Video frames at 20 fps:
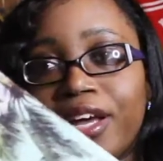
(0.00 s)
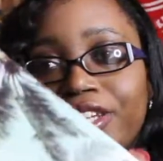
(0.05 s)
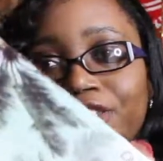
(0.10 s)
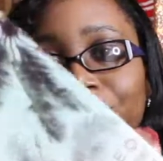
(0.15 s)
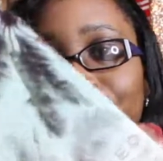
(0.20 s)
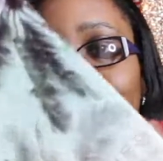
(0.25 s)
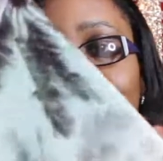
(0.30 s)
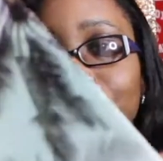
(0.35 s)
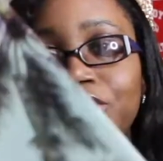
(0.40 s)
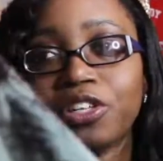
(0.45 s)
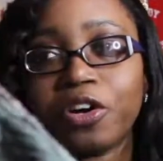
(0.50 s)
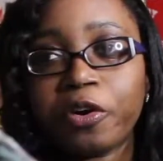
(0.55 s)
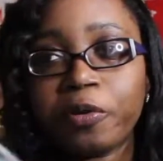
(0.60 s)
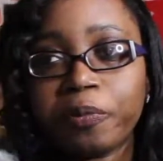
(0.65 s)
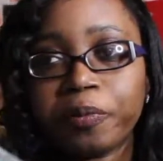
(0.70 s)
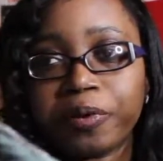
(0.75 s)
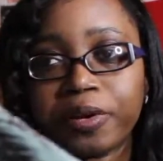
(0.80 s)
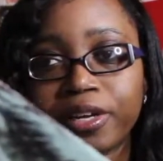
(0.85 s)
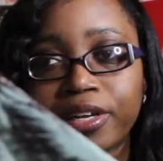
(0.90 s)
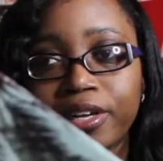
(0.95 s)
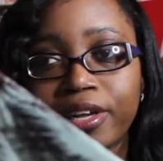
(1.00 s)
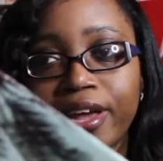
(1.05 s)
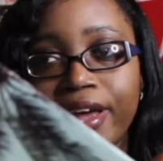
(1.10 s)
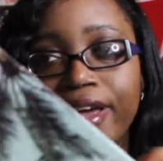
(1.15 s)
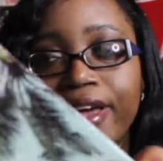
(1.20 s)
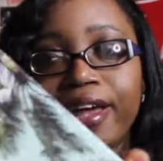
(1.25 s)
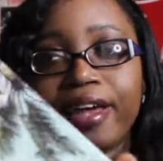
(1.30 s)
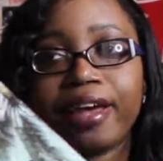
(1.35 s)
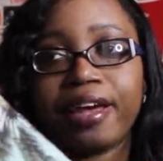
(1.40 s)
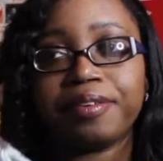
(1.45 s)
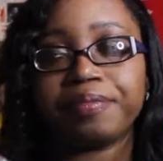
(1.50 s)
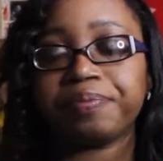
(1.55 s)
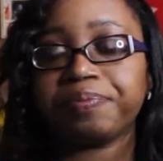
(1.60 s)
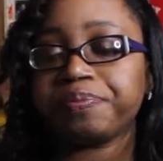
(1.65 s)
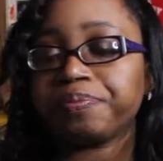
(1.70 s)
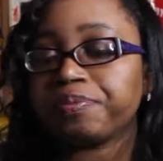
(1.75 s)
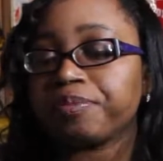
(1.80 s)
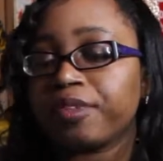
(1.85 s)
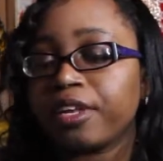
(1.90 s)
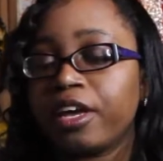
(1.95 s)
It's just so pretty. And
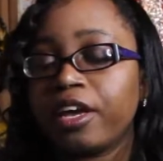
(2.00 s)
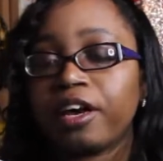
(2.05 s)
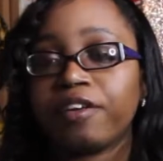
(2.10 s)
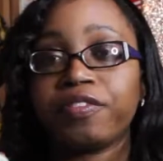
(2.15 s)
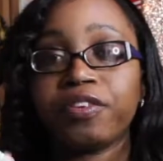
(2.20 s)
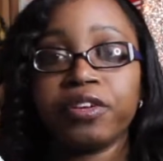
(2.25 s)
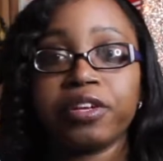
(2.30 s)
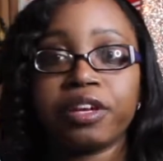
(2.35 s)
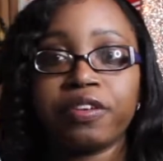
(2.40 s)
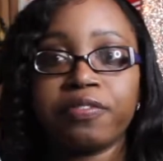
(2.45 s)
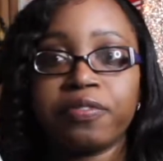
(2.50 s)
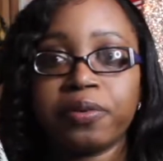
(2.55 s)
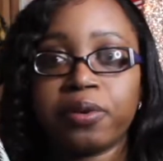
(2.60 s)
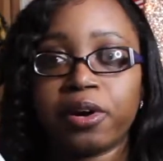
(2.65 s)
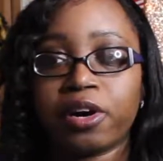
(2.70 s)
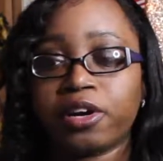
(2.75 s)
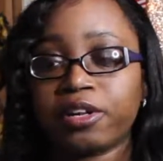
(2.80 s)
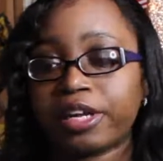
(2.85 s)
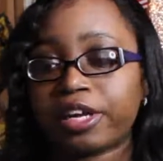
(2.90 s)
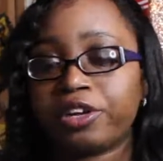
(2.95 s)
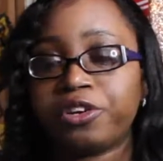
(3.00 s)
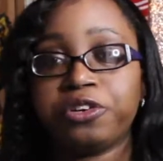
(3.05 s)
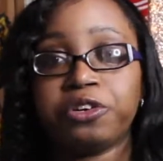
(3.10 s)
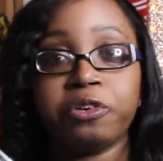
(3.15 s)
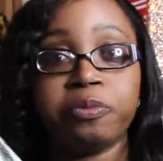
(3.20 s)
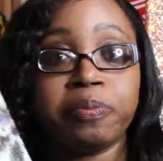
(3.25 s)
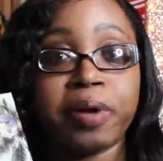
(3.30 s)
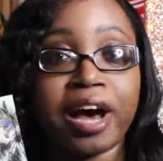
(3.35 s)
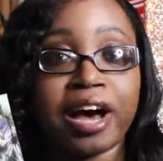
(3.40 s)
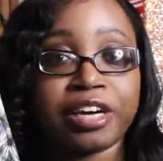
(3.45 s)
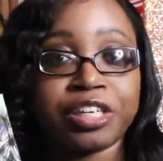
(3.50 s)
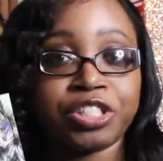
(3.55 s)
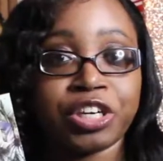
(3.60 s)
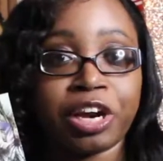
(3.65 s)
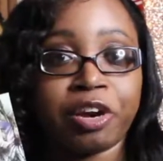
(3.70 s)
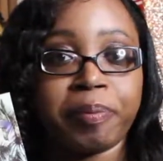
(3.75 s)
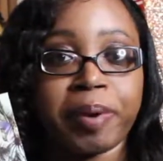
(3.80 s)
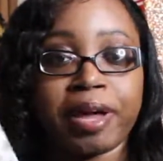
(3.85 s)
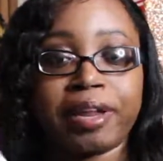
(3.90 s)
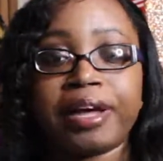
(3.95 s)
if you're looking for like a new
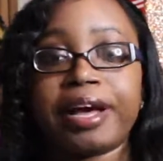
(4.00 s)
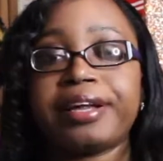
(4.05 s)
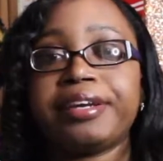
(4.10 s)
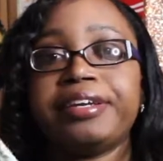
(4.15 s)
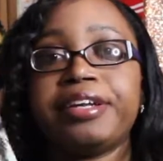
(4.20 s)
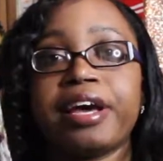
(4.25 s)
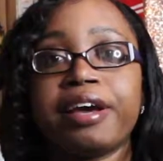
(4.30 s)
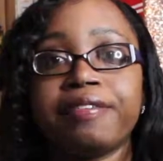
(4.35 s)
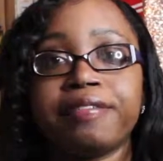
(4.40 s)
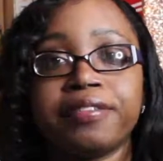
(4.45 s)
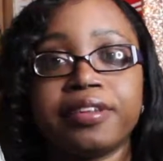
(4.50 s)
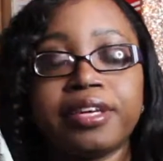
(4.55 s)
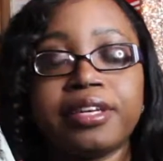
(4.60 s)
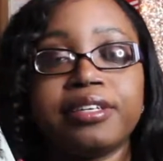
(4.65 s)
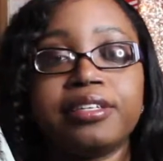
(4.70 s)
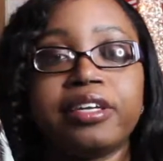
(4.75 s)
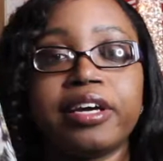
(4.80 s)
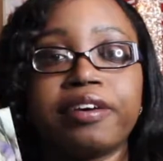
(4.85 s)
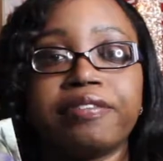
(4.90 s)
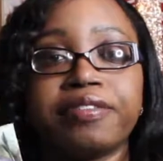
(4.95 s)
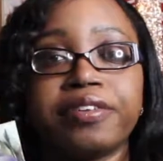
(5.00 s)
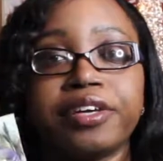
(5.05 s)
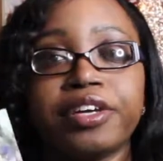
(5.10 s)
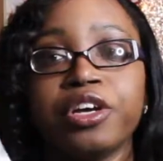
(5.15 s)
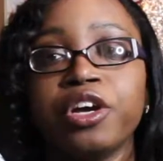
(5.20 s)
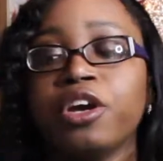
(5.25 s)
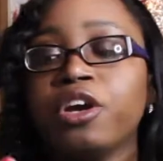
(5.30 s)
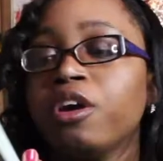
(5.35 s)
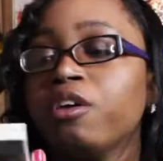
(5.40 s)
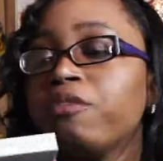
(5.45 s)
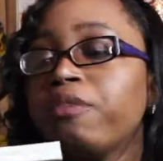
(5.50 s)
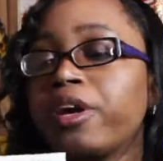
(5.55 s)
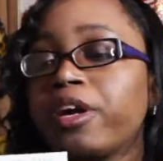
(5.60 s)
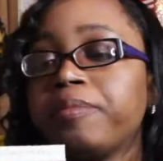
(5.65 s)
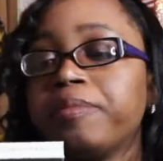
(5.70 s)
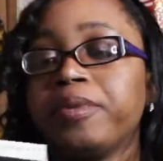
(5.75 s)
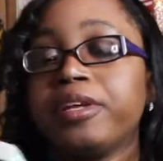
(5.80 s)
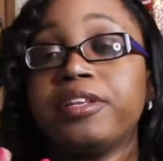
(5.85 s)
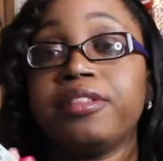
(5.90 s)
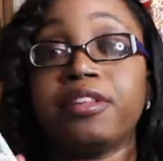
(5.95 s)
eyeshadow palette, I definitely
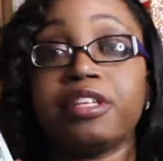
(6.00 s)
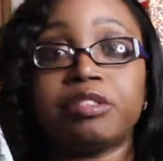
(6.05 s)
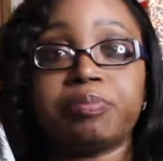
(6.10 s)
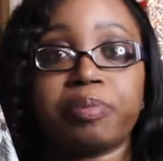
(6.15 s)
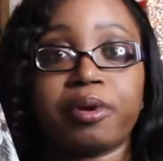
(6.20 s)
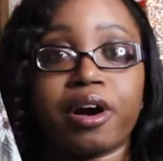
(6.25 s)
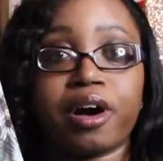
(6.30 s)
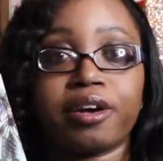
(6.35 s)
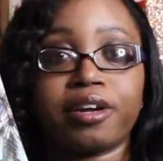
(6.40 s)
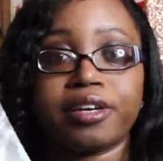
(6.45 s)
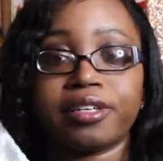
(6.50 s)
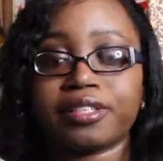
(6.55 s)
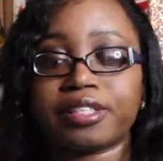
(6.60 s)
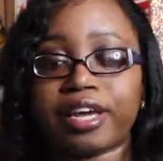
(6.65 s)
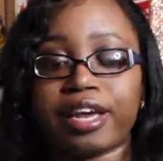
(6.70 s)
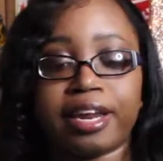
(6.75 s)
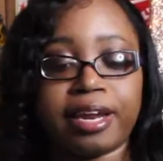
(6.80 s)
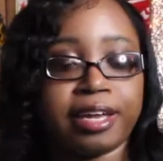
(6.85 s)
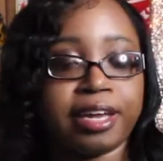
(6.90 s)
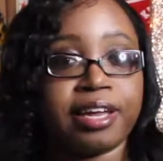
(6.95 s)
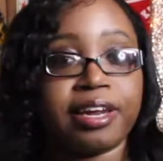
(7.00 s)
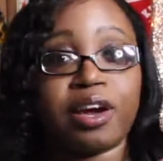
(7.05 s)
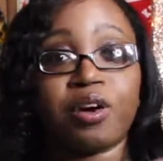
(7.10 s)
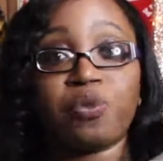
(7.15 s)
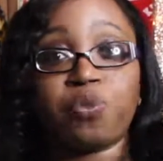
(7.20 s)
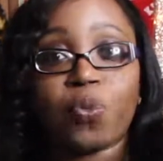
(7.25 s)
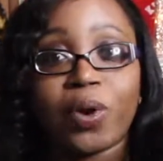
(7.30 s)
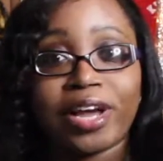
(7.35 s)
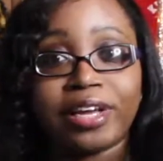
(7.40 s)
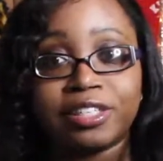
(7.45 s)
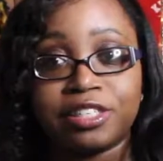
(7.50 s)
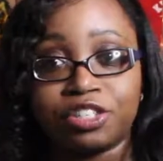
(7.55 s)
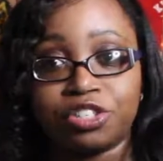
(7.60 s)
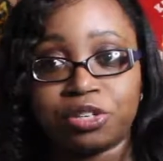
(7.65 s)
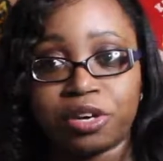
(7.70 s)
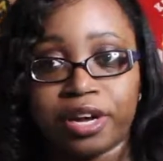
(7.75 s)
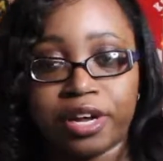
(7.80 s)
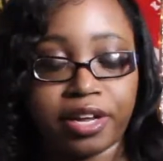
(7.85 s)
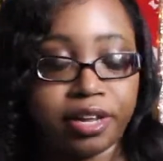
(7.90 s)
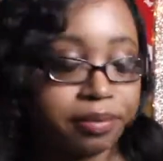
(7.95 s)
recommend this product, and I cannot wait to
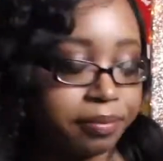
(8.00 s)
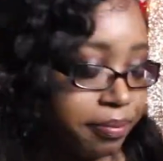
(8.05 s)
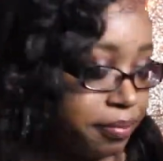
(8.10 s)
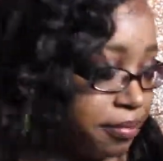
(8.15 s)
try it.